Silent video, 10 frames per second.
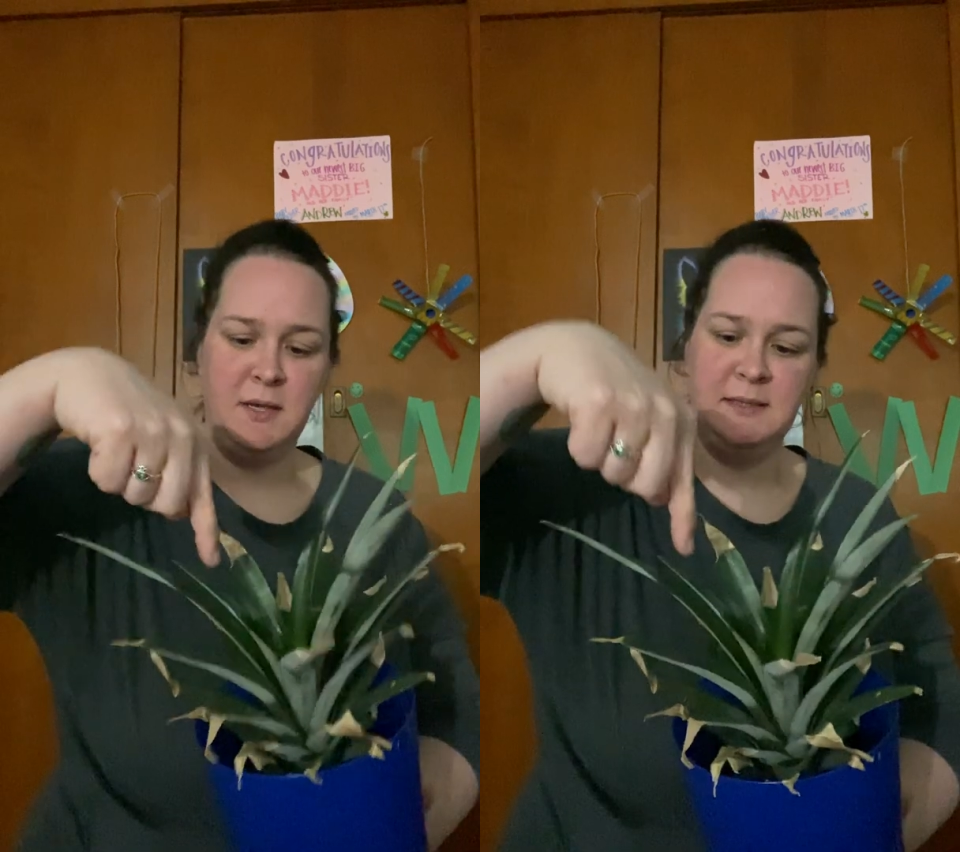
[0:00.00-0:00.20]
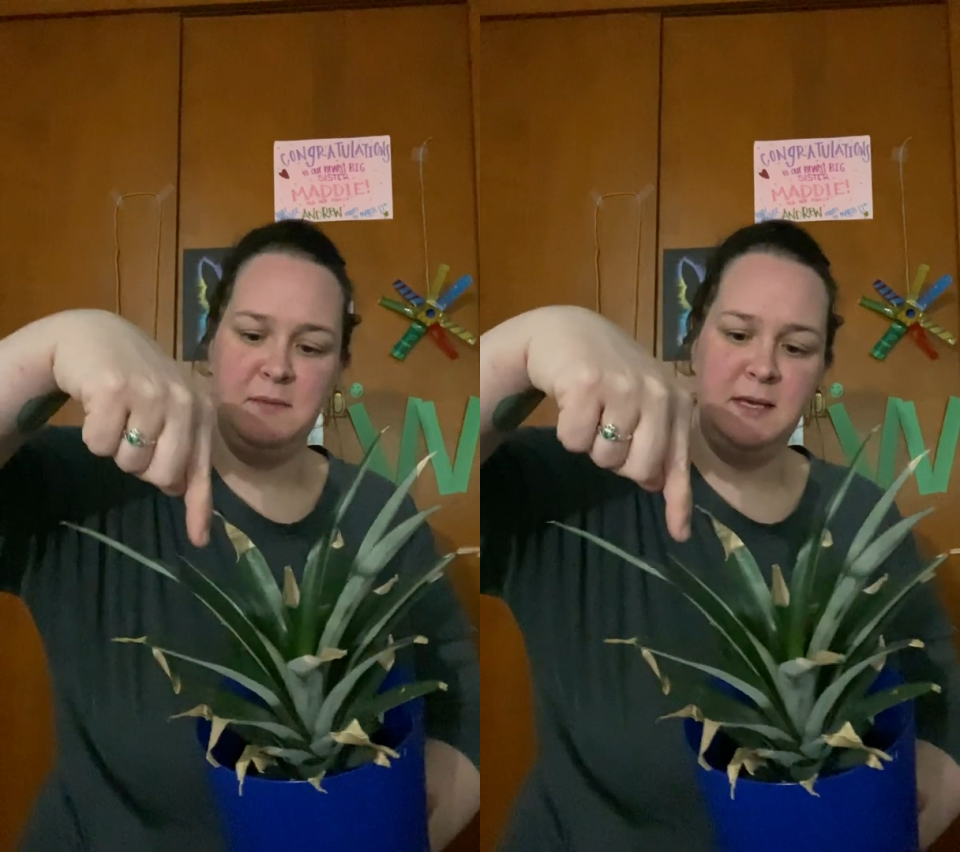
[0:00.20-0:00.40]

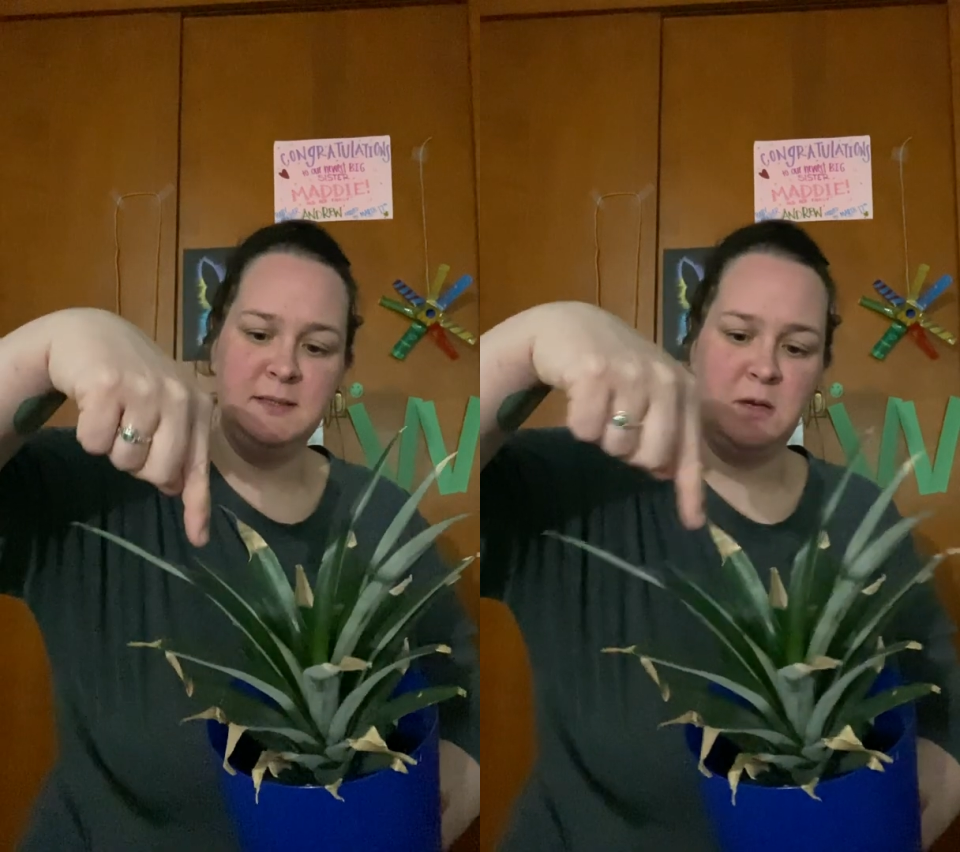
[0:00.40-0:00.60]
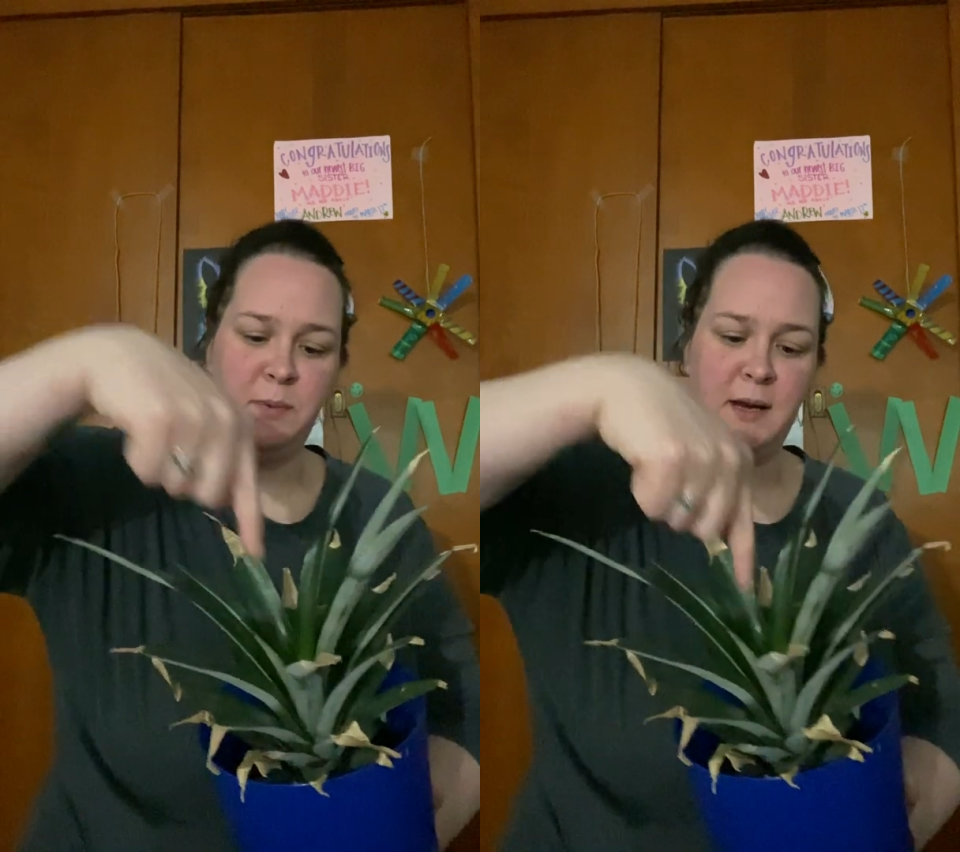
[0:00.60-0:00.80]
Some of these
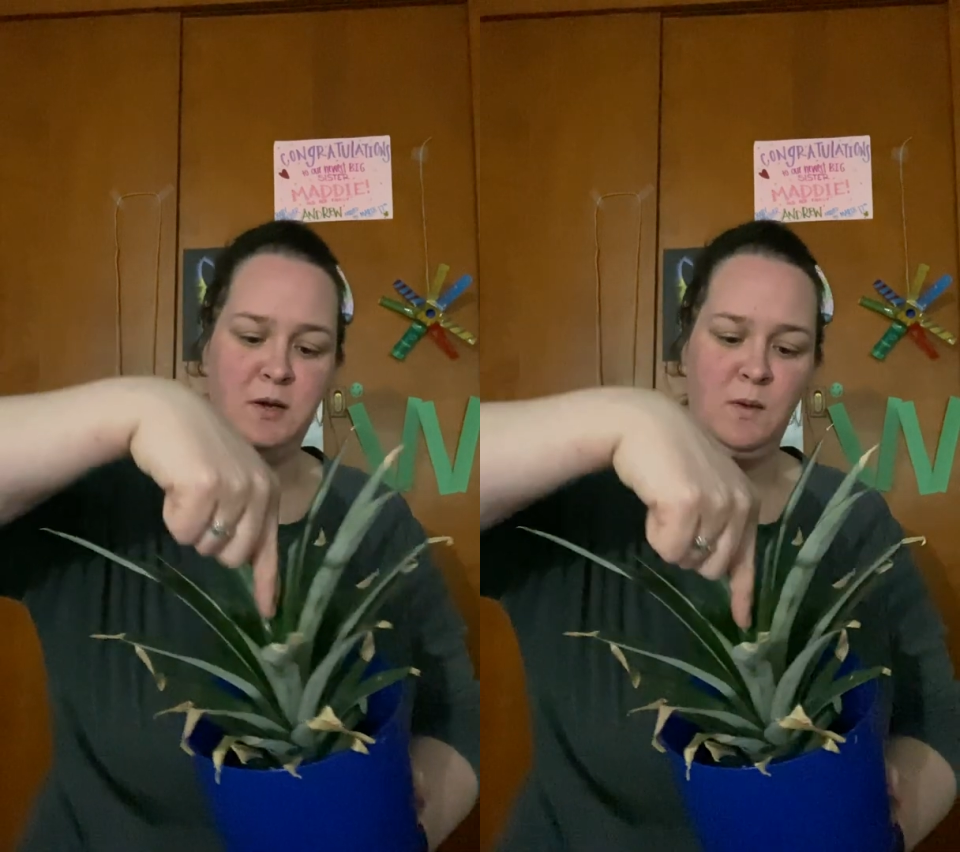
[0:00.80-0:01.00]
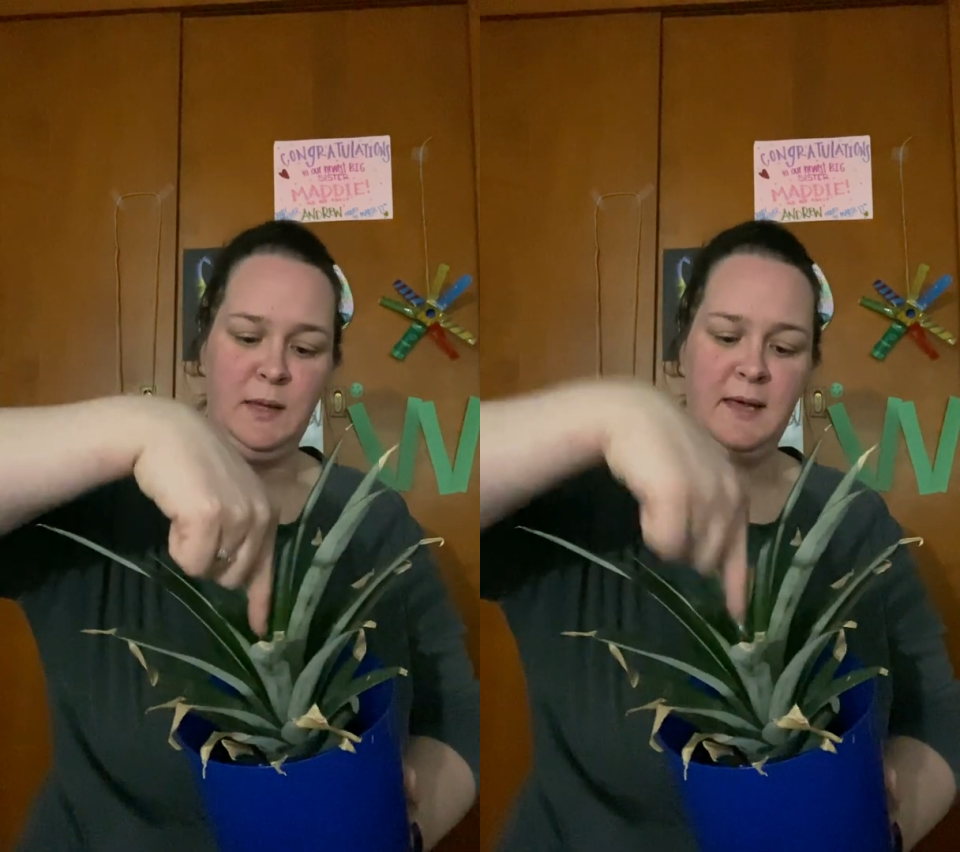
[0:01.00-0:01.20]
are brand
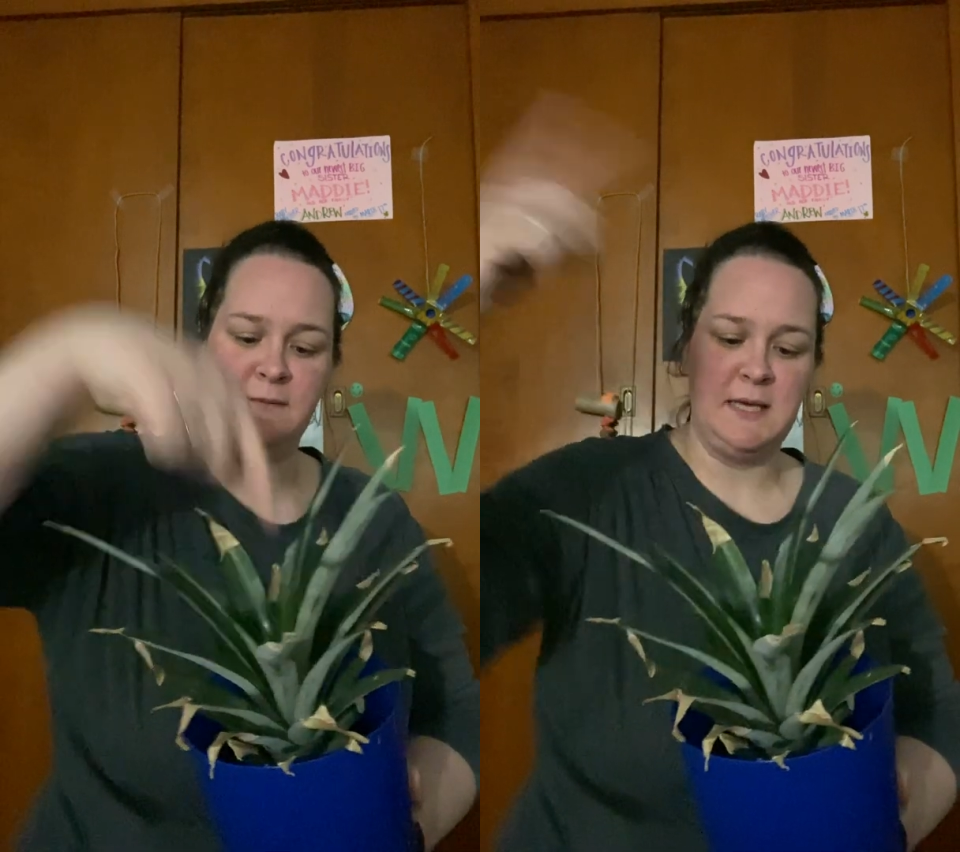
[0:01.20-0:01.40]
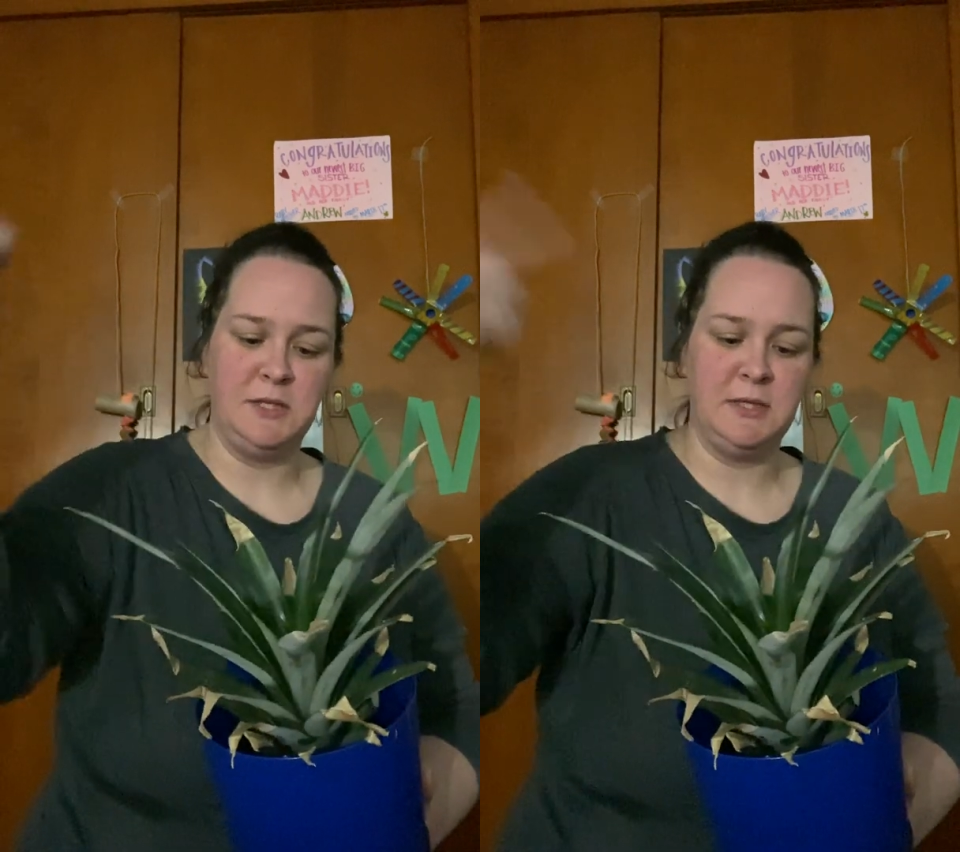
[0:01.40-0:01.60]
new leaves
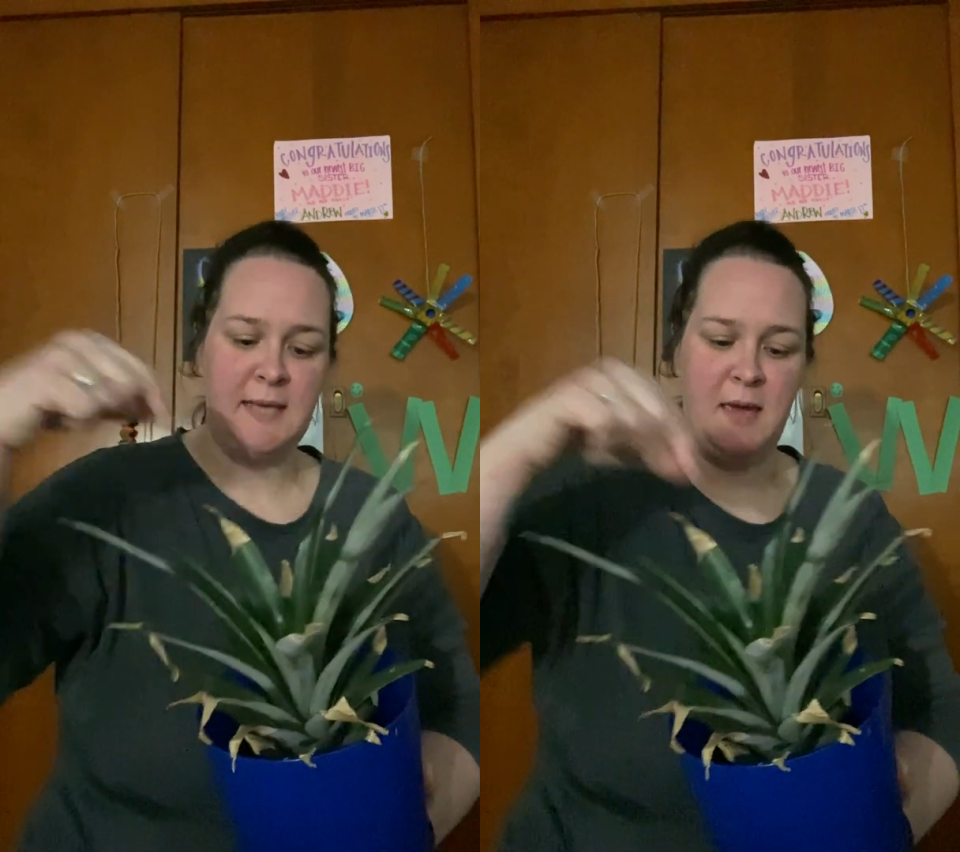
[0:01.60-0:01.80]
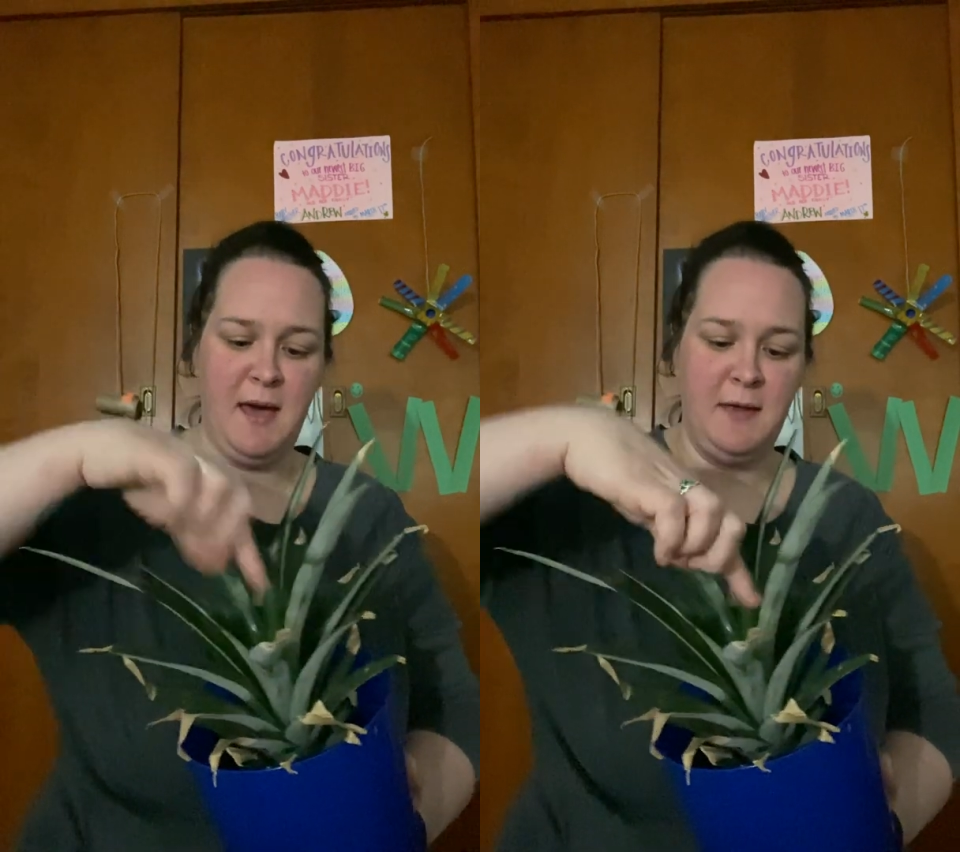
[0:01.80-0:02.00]
that just
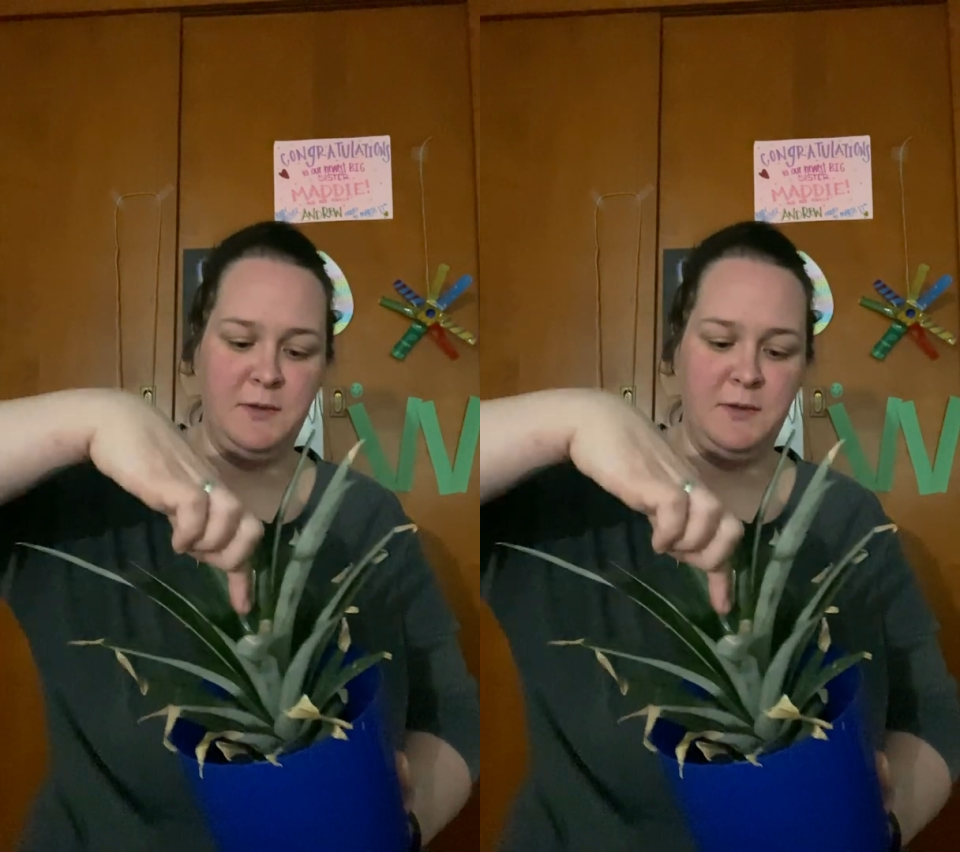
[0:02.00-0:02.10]
came out.